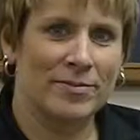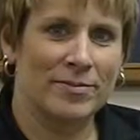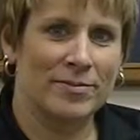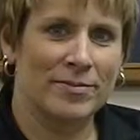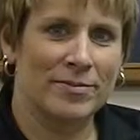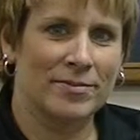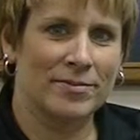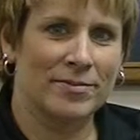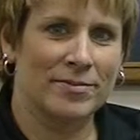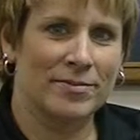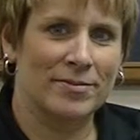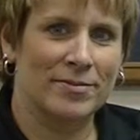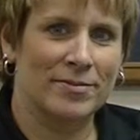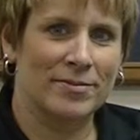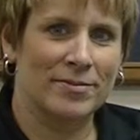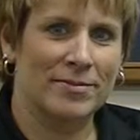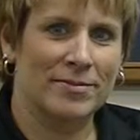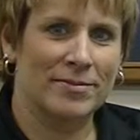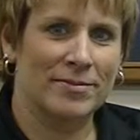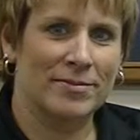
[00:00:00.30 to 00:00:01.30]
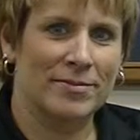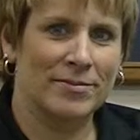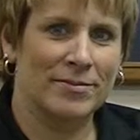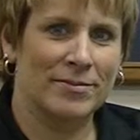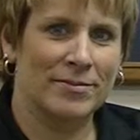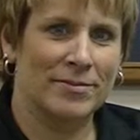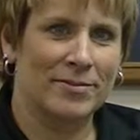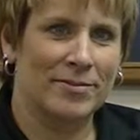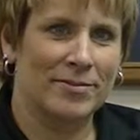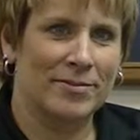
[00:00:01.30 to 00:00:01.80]

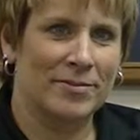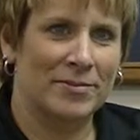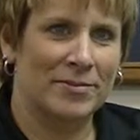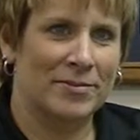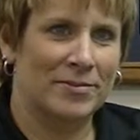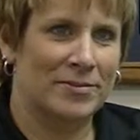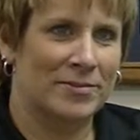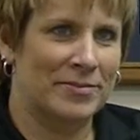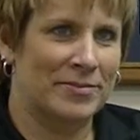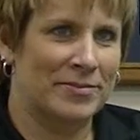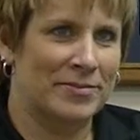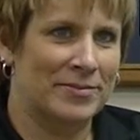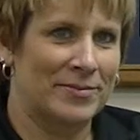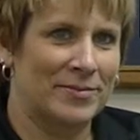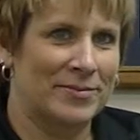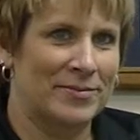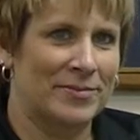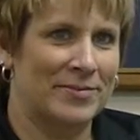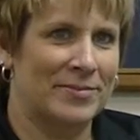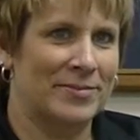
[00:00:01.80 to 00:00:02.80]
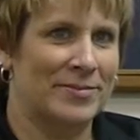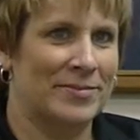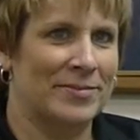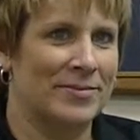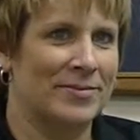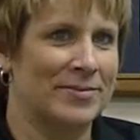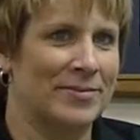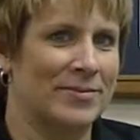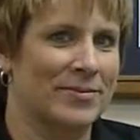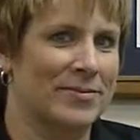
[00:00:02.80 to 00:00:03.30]

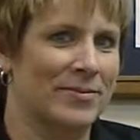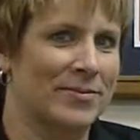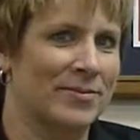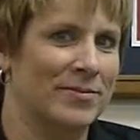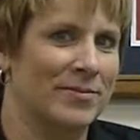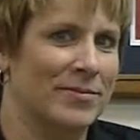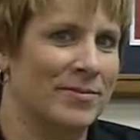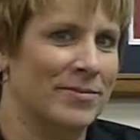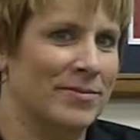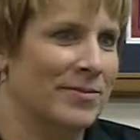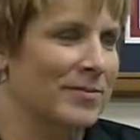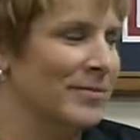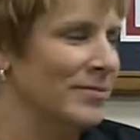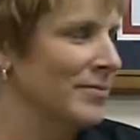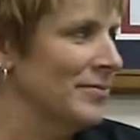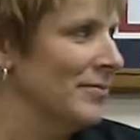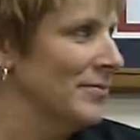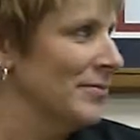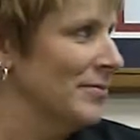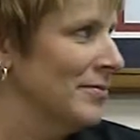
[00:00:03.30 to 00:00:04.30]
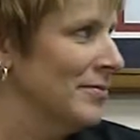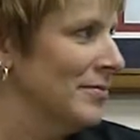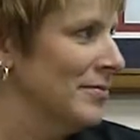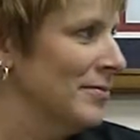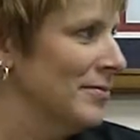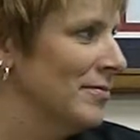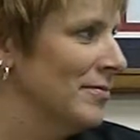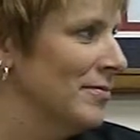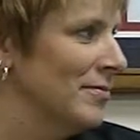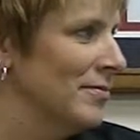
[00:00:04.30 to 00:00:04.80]

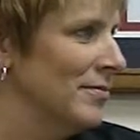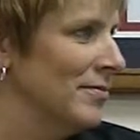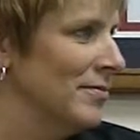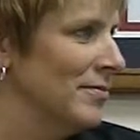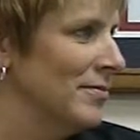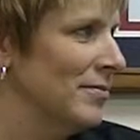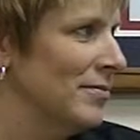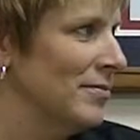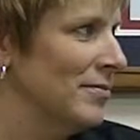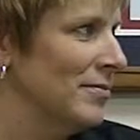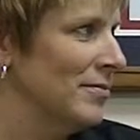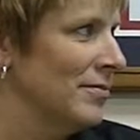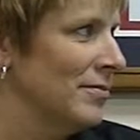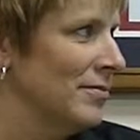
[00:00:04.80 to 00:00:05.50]
No words are spoken by the person on screen.